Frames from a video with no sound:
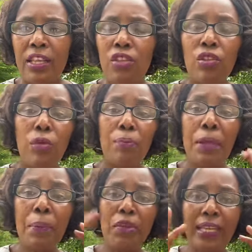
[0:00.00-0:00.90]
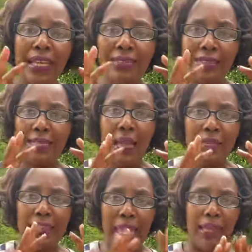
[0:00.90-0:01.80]
you know people get stuck
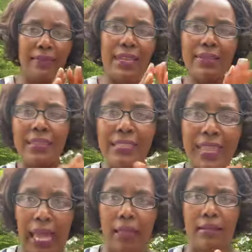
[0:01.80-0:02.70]
there just there